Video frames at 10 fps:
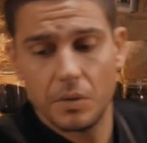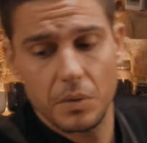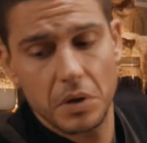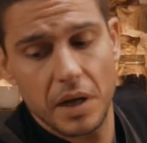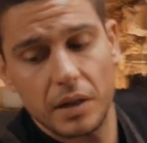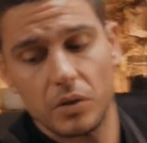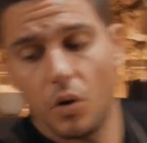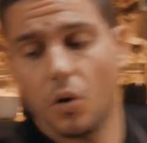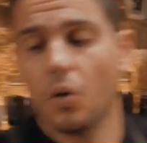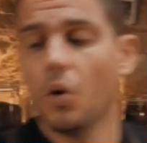you're gonna add
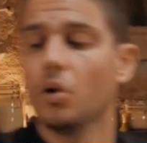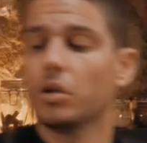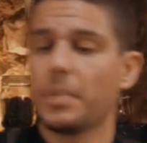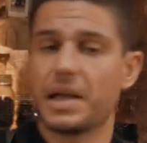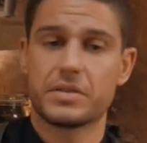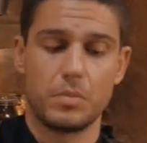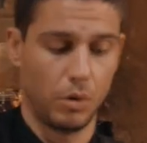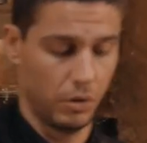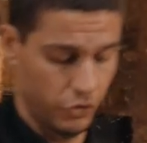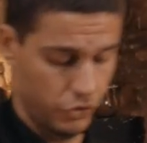all the
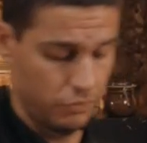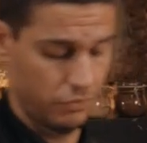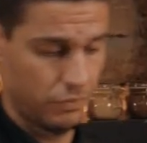vegetables.